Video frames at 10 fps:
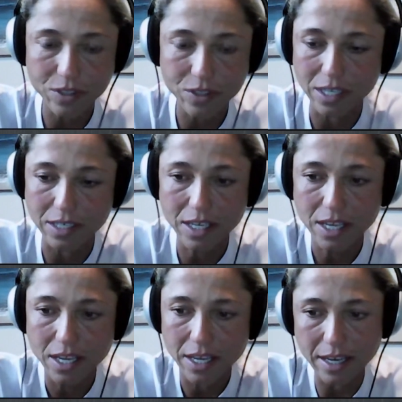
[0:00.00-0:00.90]
and
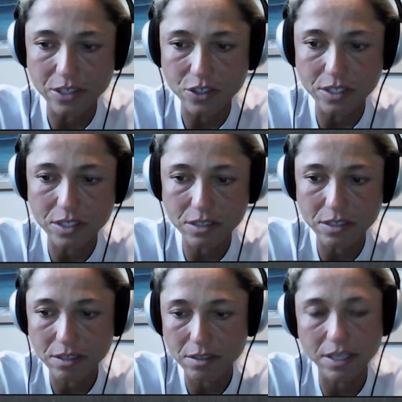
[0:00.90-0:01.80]
I just
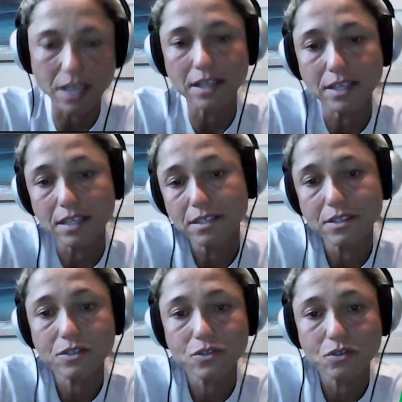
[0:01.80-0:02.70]

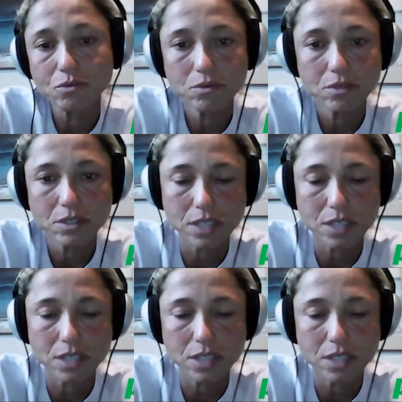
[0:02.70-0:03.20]
tend to